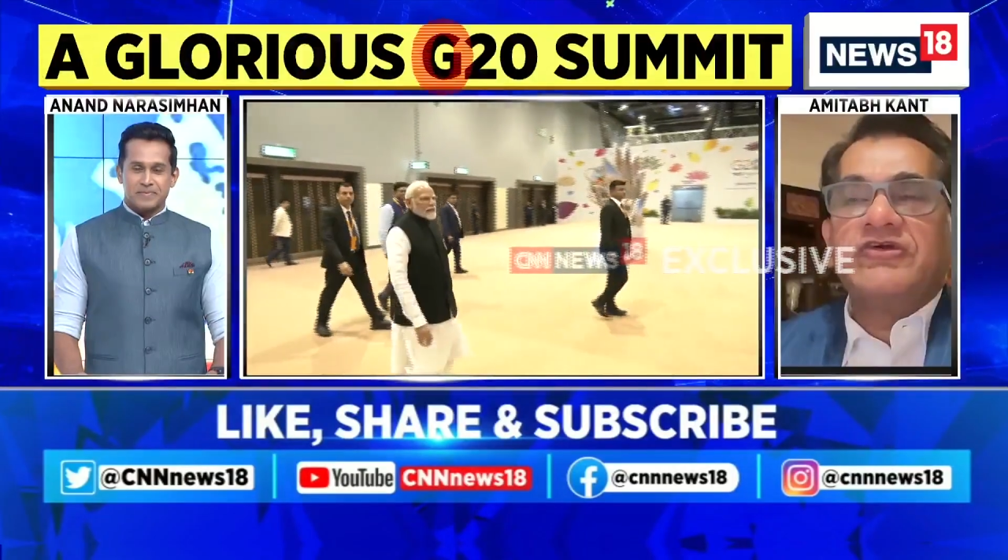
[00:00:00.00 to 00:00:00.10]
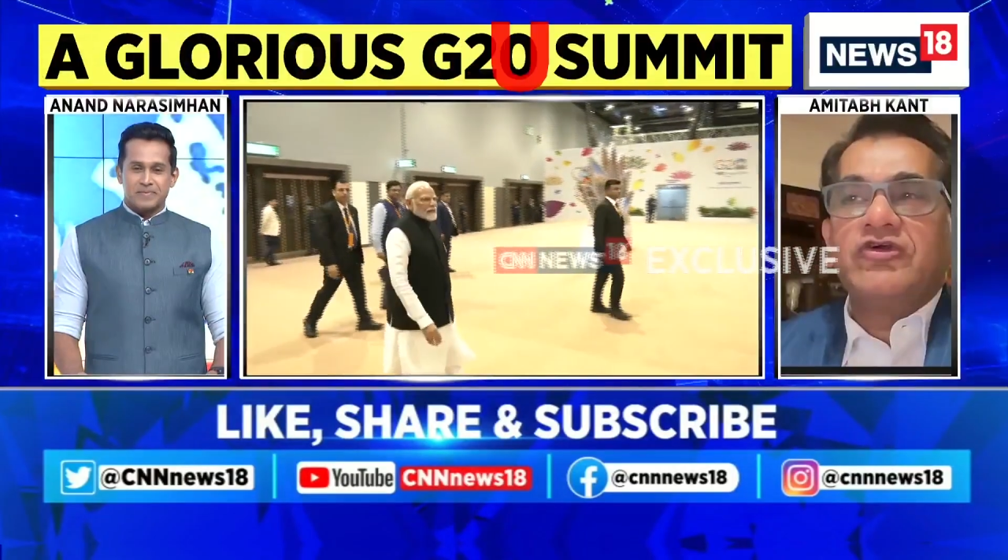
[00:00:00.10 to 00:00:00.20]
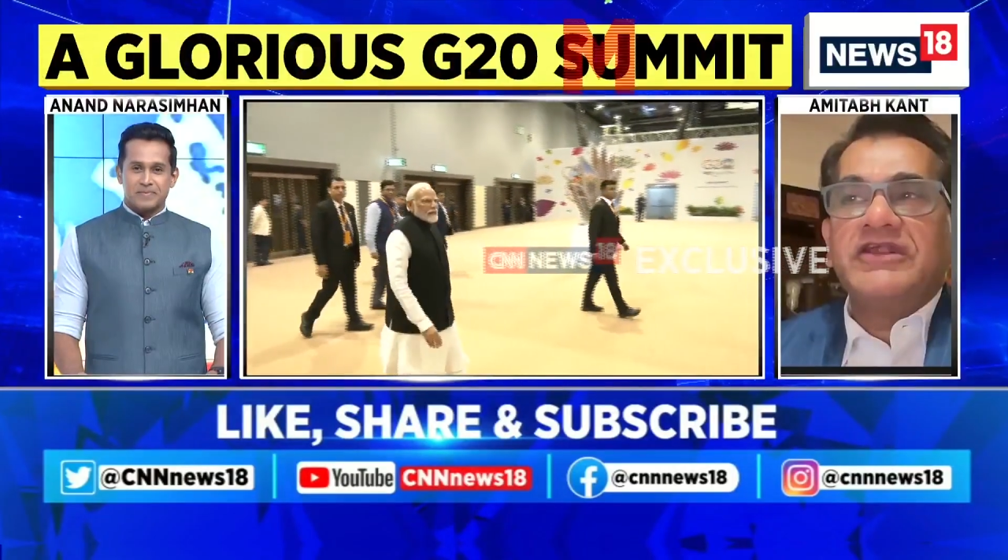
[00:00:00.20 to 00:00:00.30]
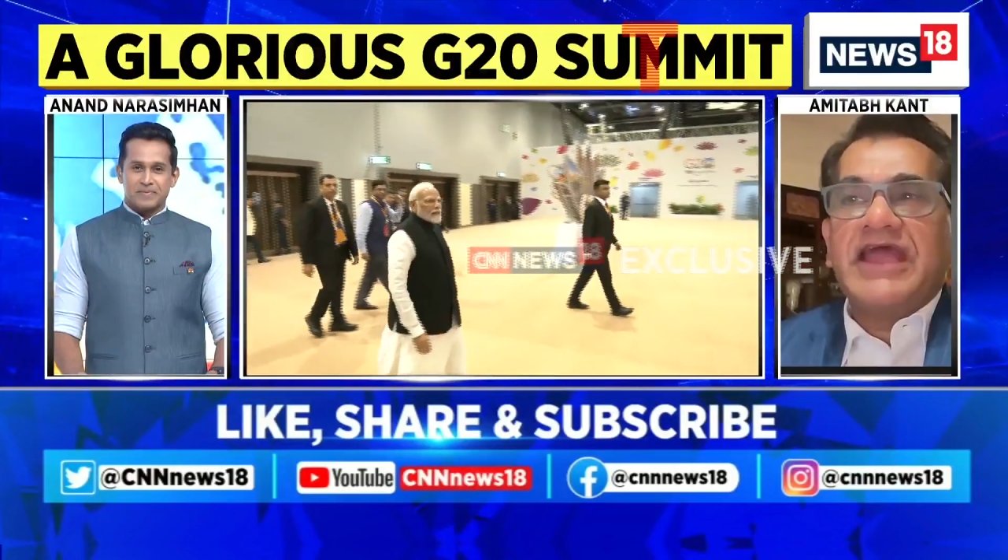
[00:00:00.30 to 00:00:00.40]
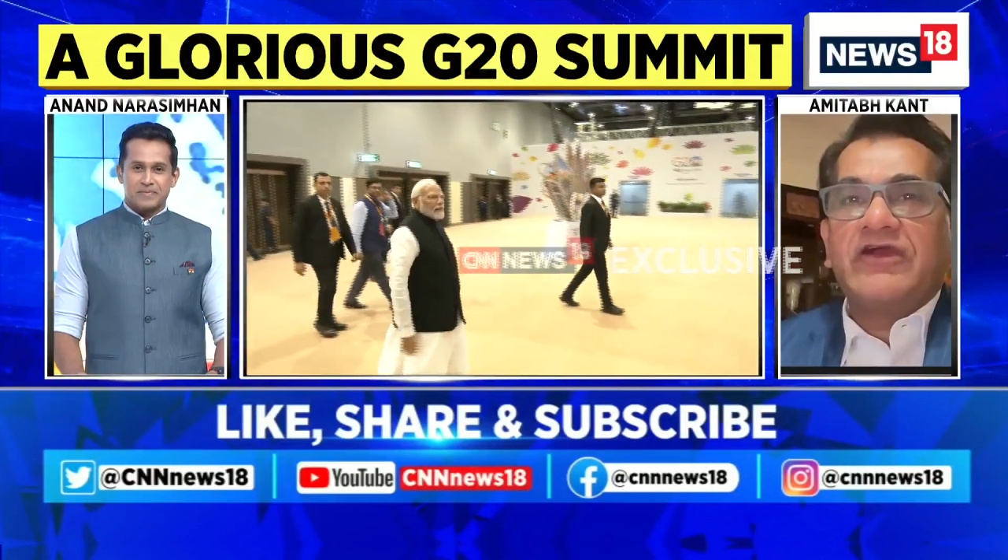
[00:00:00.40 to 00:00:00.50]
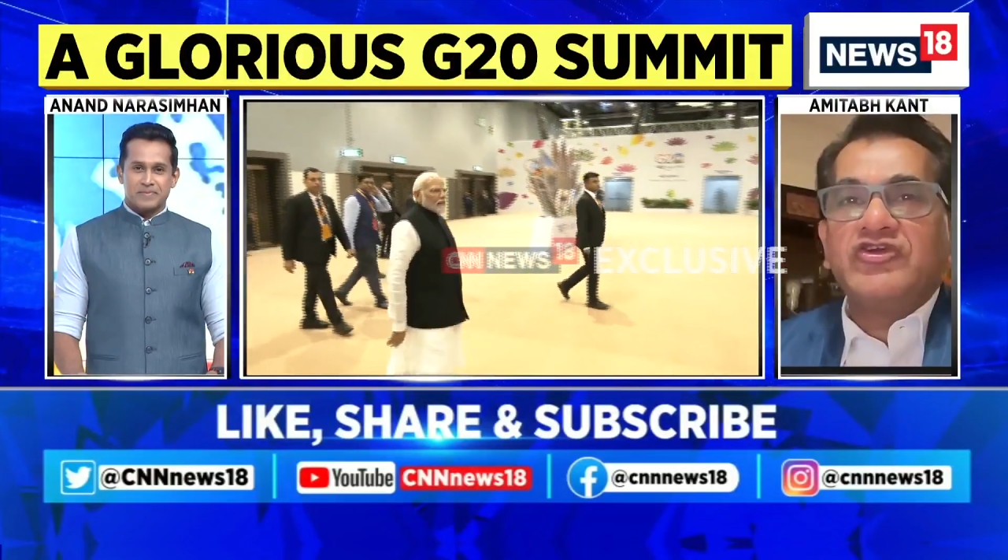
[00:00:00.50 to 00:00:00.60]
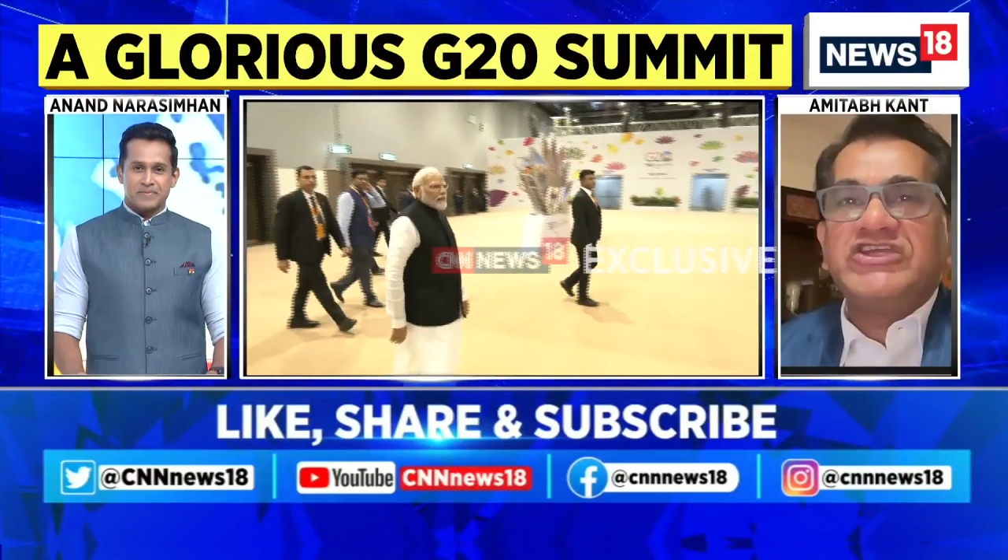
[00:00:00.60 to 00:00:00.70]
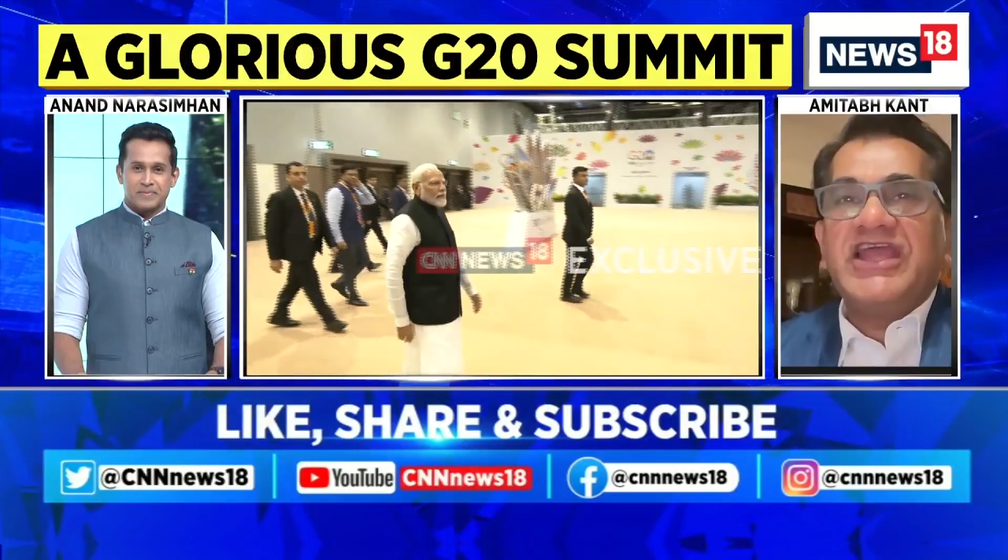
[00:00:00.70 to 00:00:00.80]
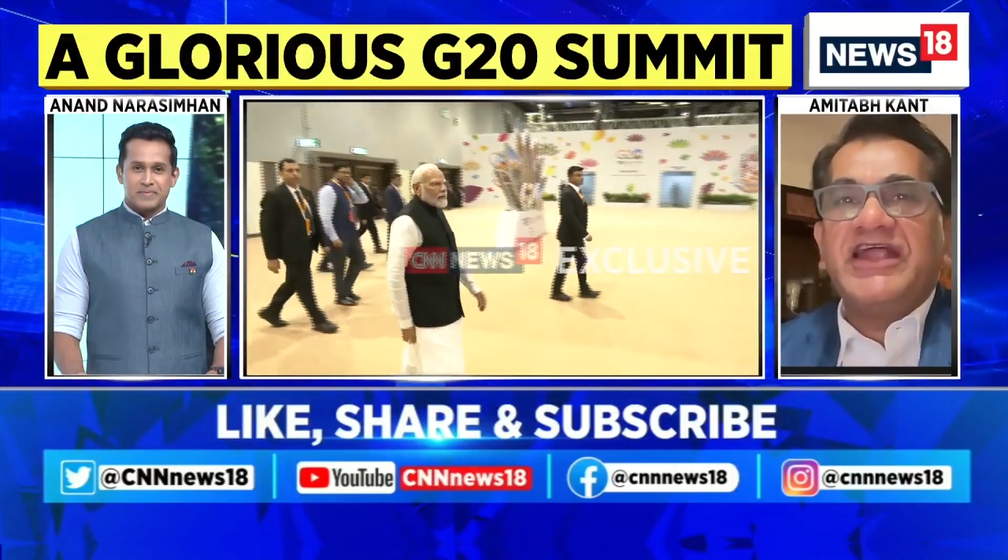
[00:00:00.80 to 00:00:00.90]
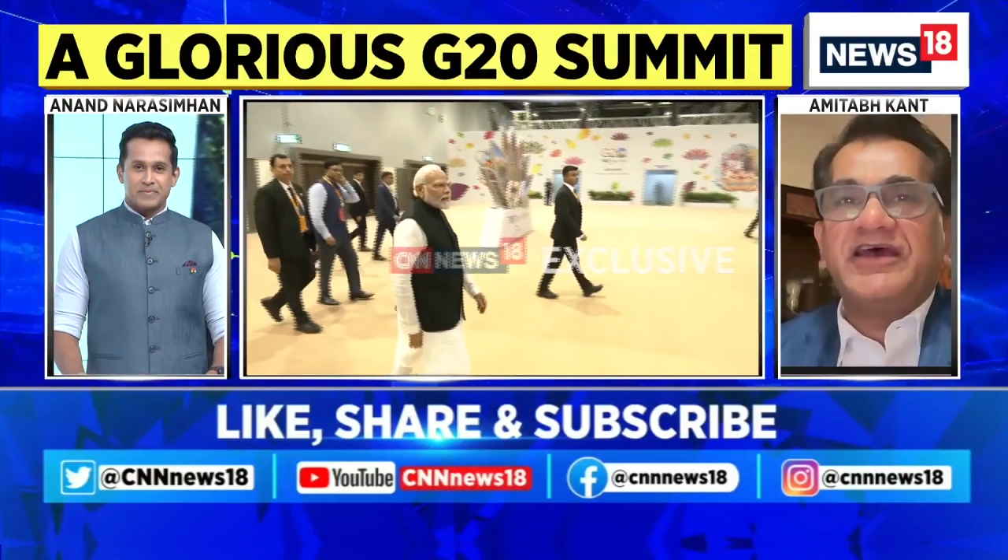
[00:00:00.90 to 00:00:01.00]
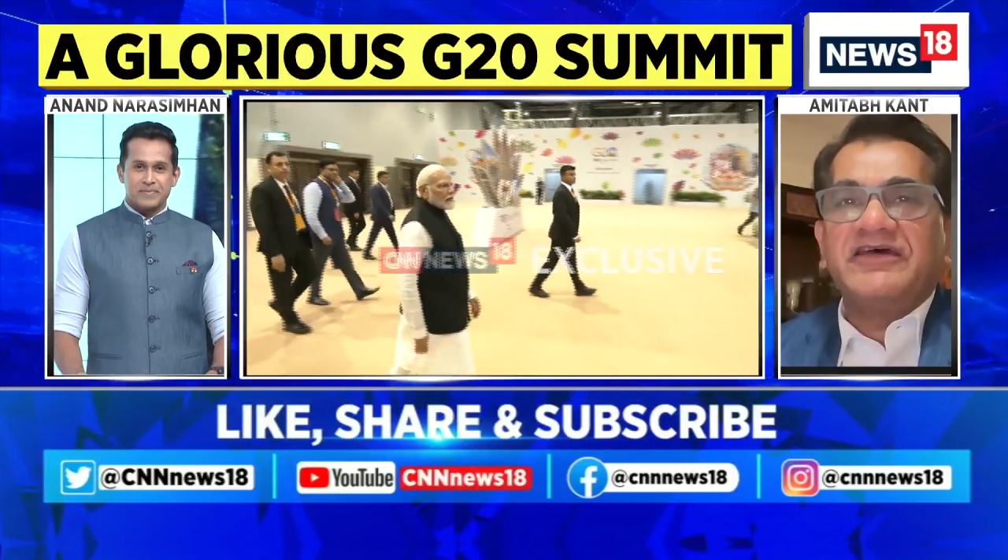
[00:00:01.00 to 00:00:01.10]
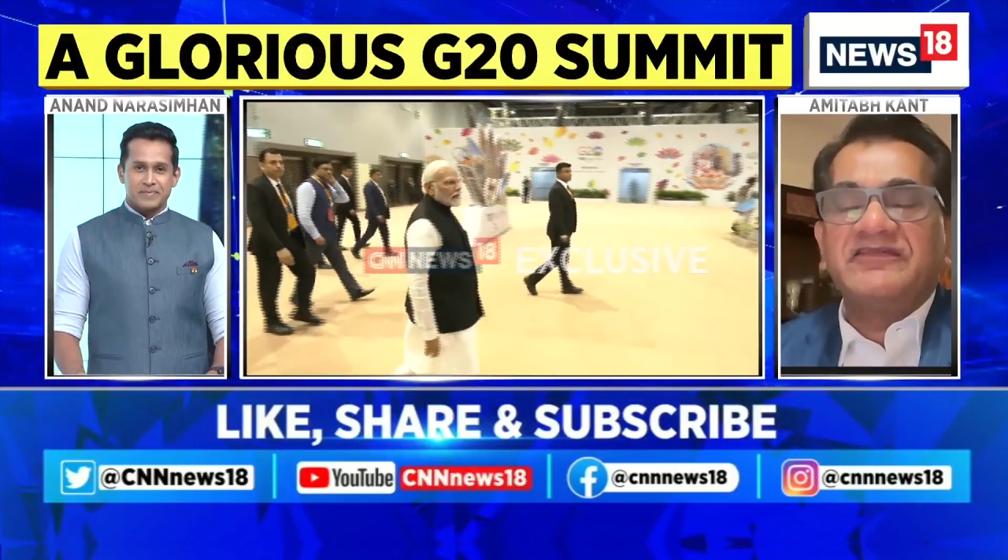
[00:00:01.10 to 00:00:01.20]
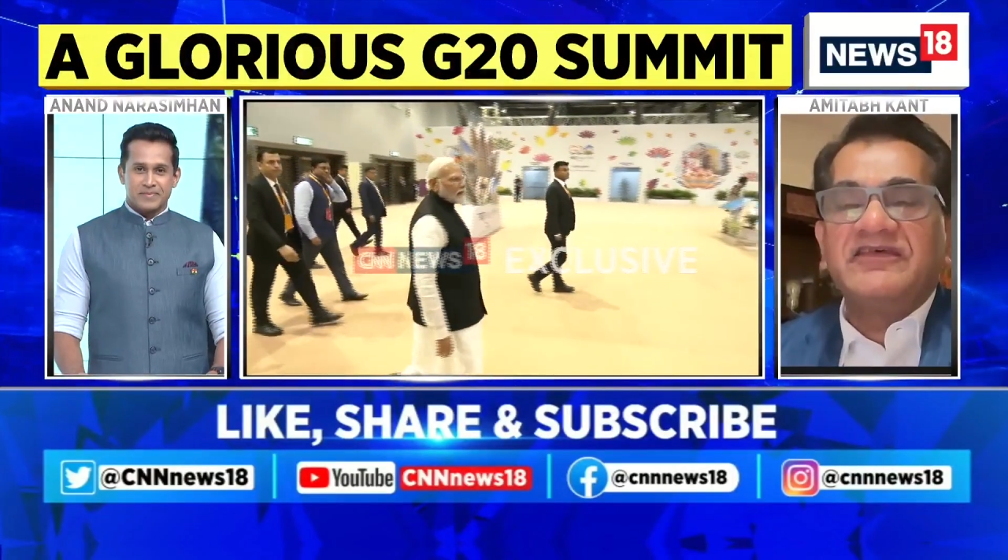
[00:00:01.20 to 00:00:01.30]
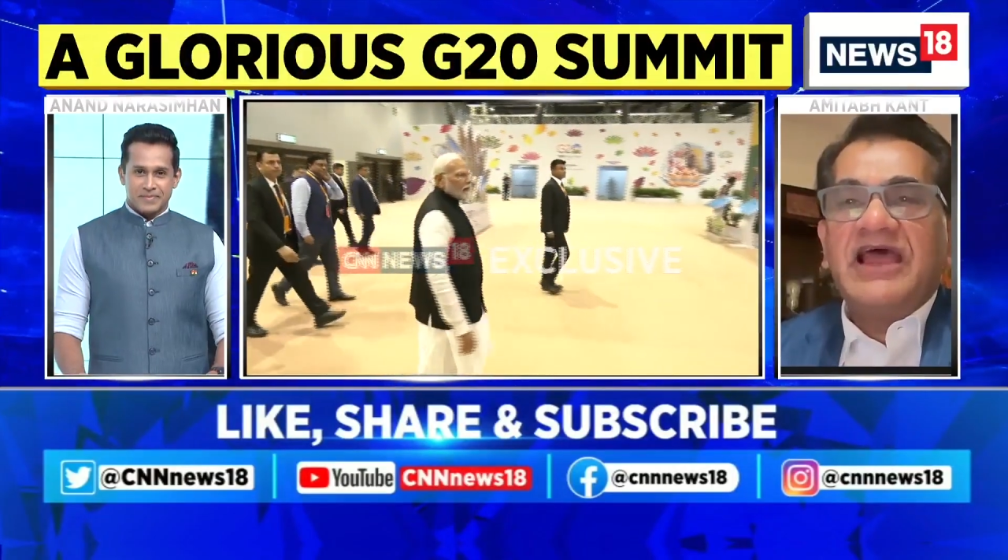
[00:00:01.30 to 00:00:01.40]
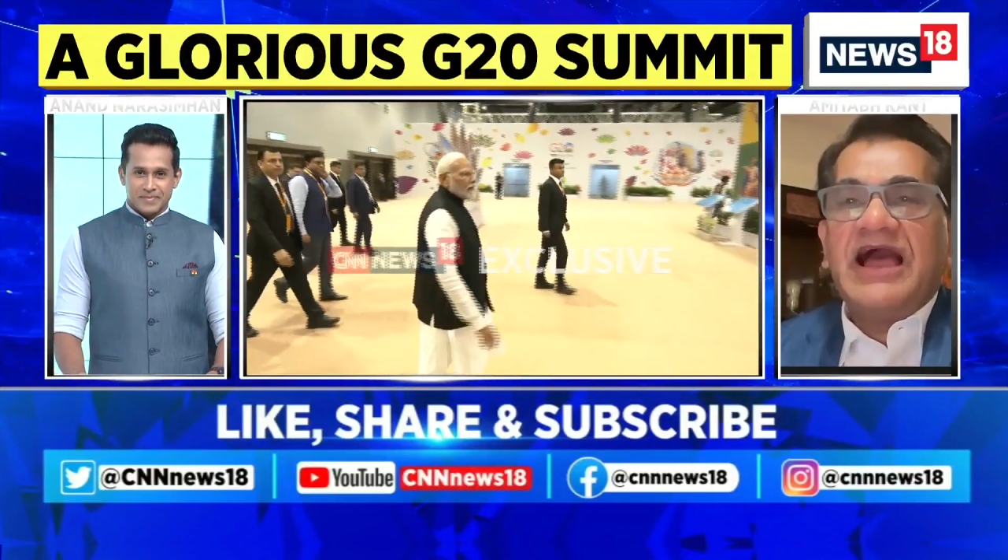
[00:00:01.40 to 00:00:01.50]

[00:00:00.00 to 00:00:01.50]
good negotiators.